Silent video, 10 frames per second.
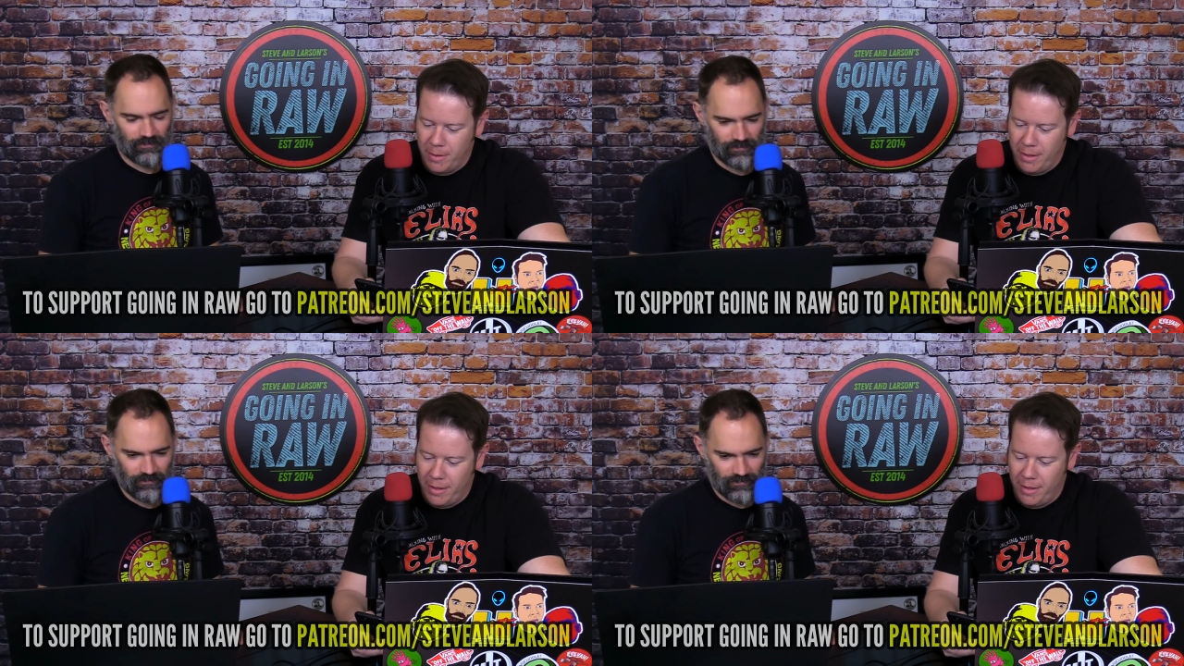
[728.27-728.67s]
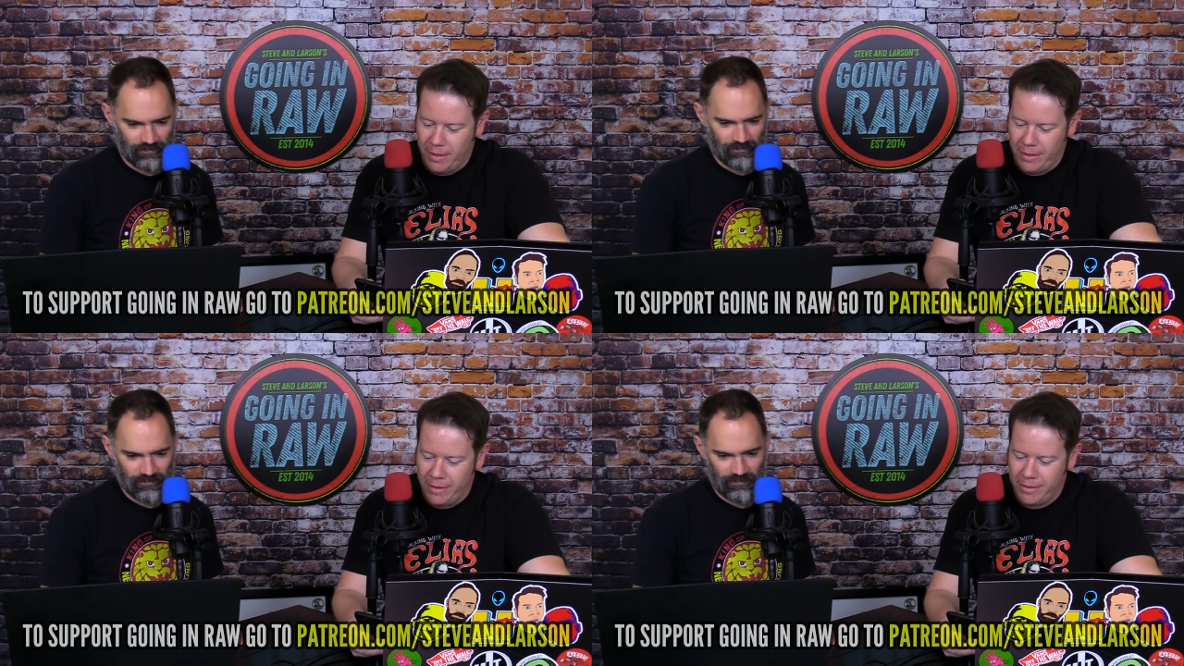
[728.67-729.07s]

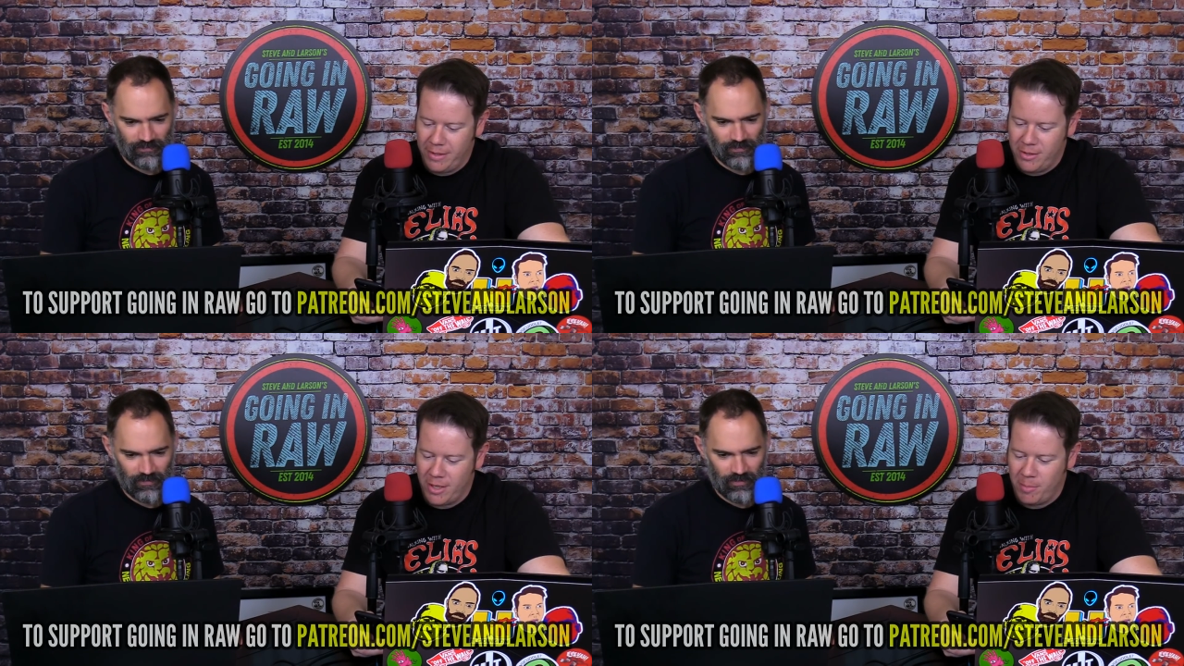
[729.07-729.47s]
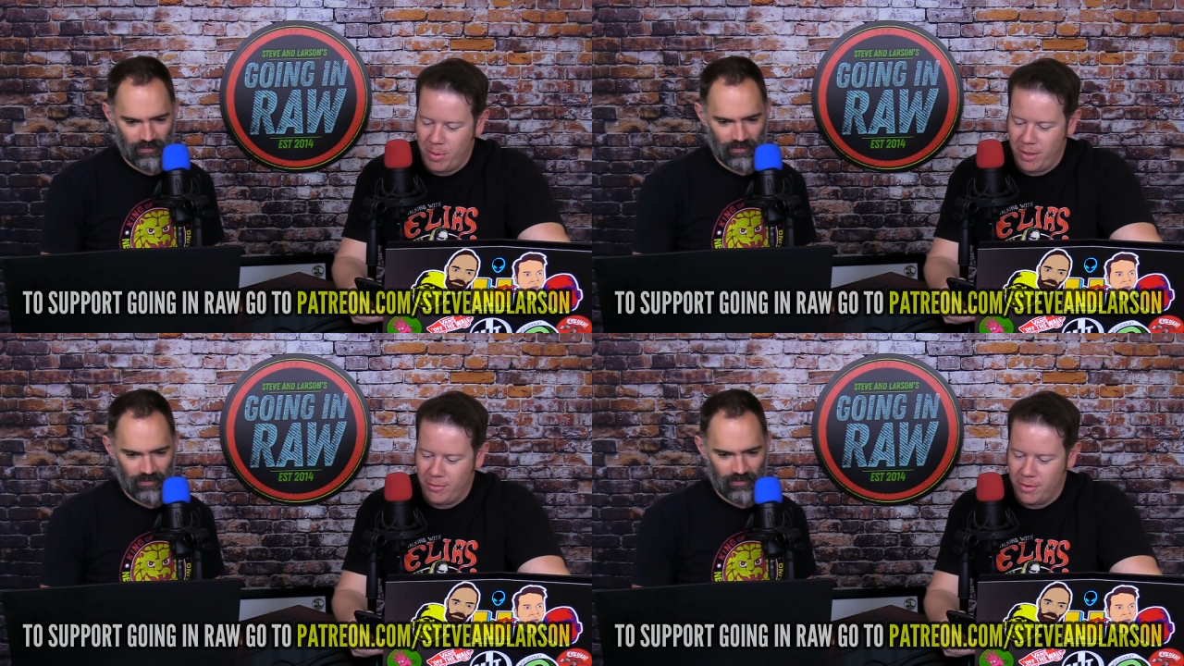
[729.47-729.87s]
Speaker 1: uh, T J
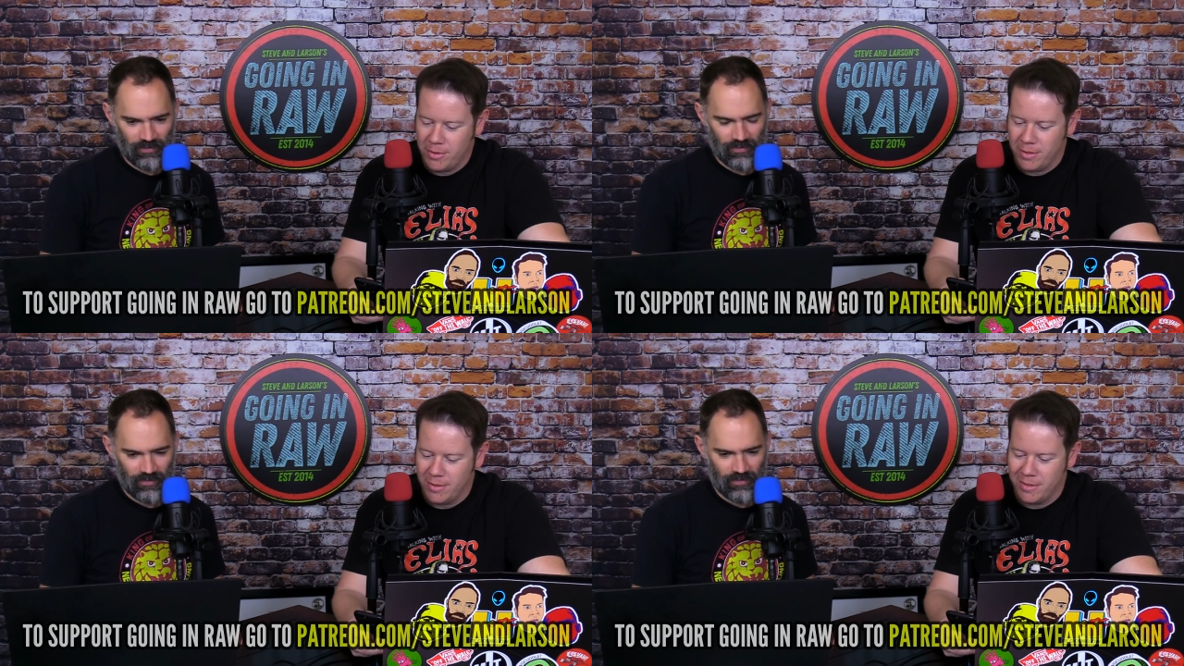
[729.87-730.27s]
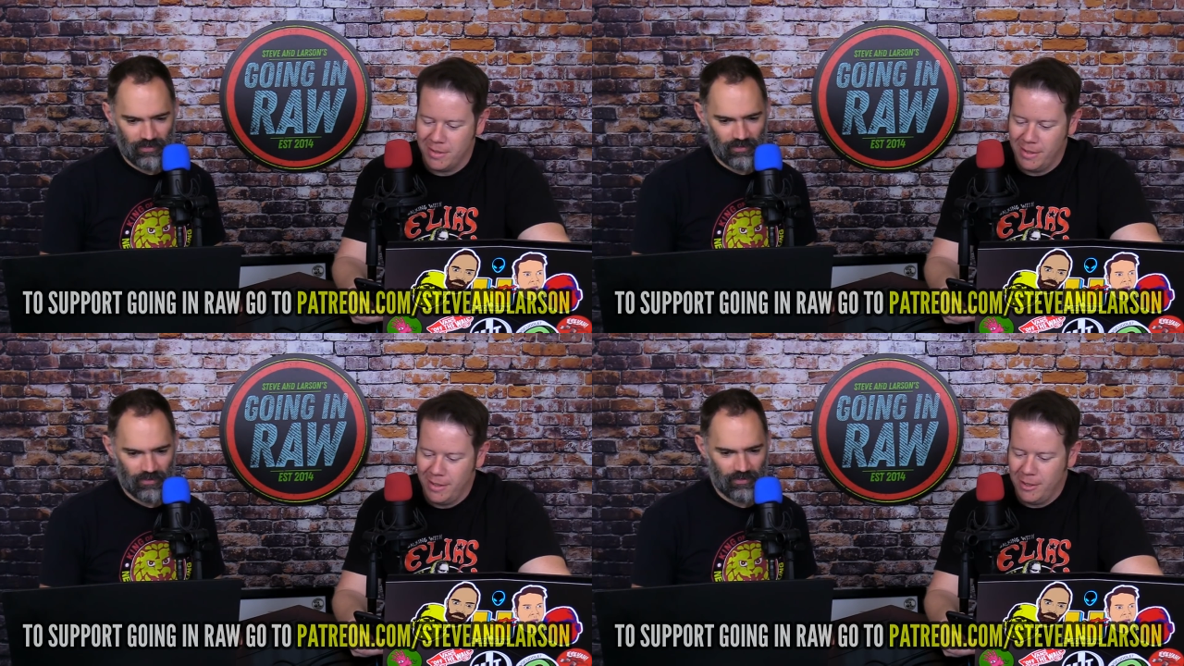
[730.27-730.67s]
P
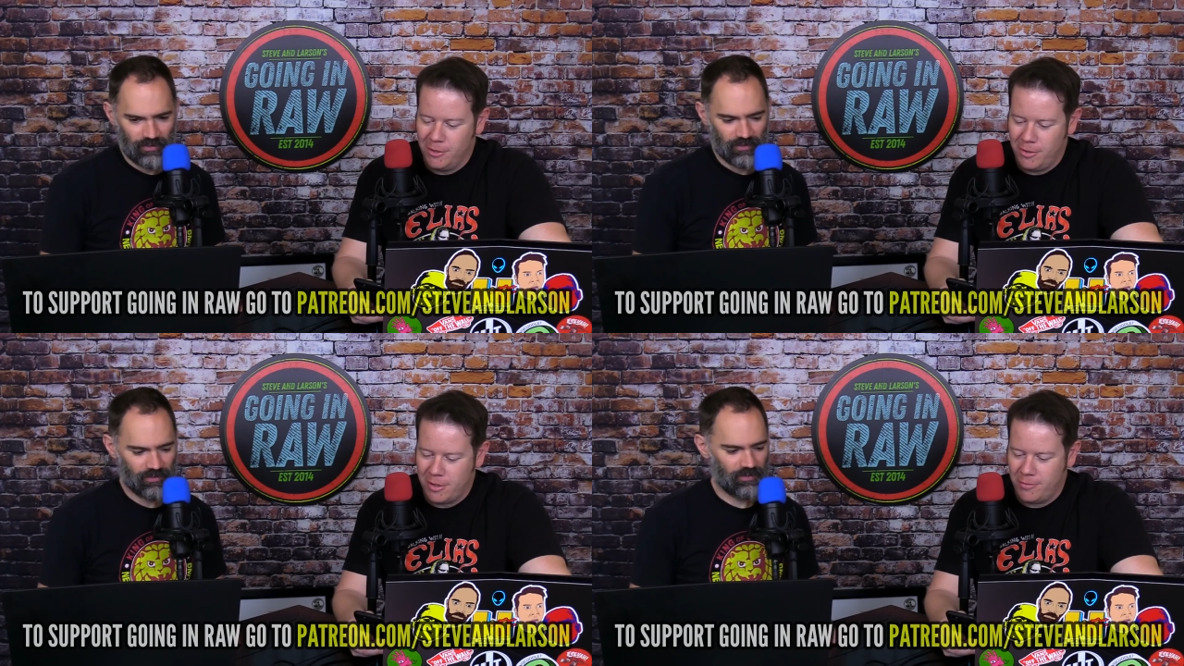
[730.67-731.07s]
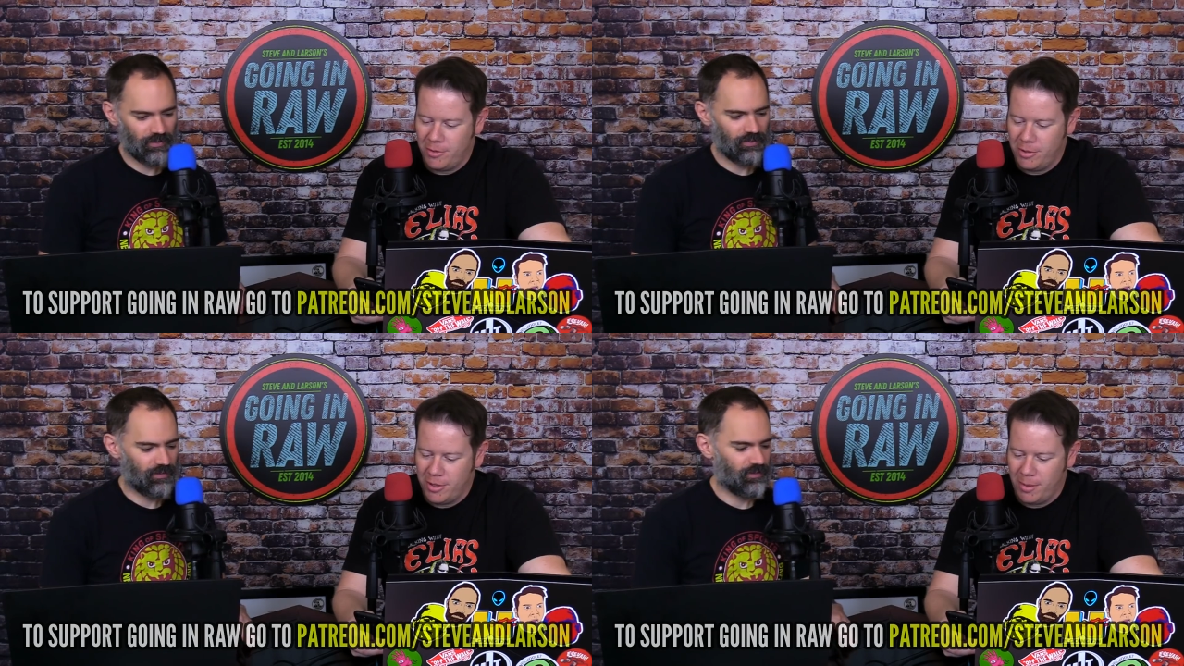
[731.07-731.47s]
versus
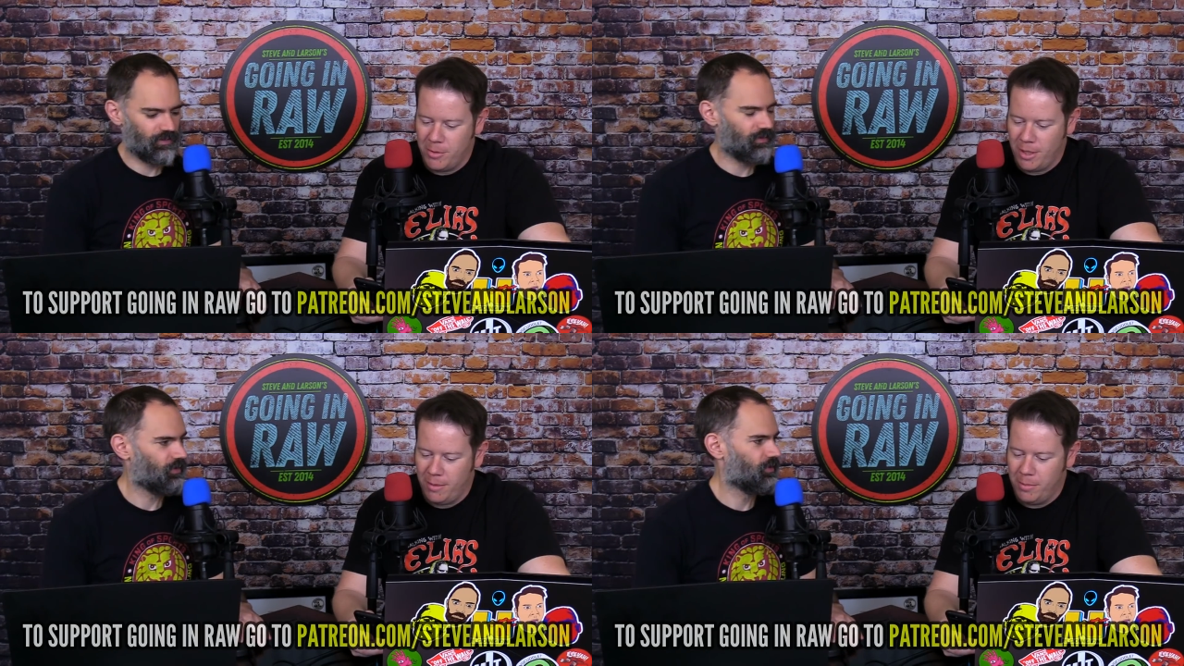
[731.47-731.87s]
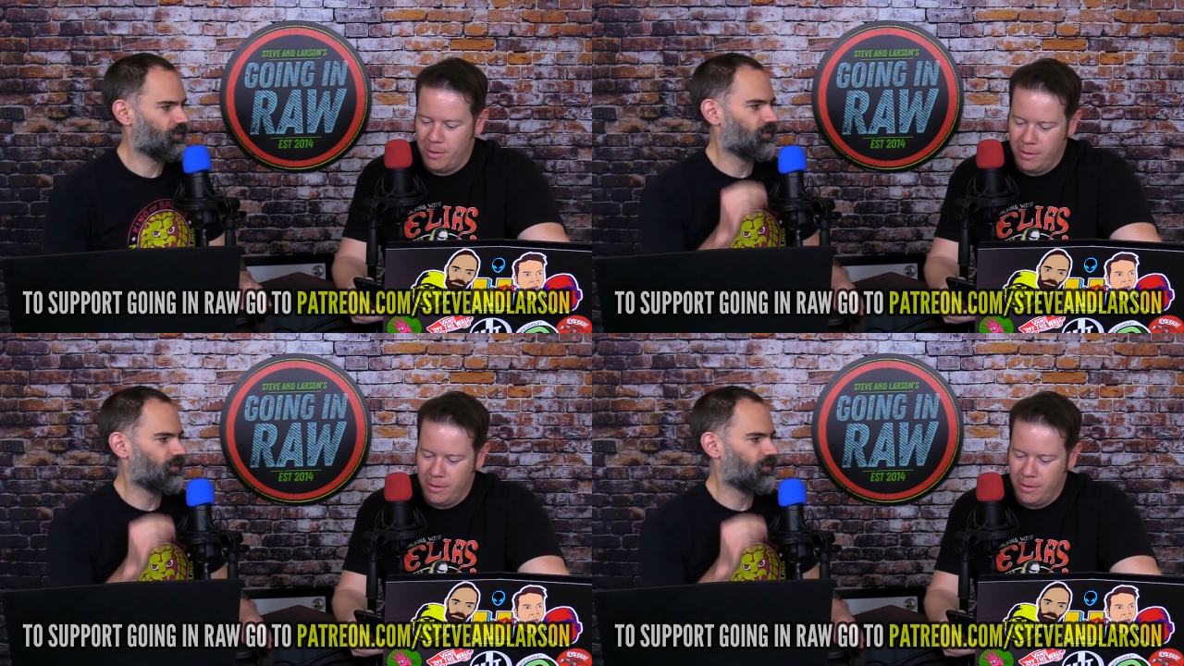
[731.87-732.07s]
Christopher Job Job.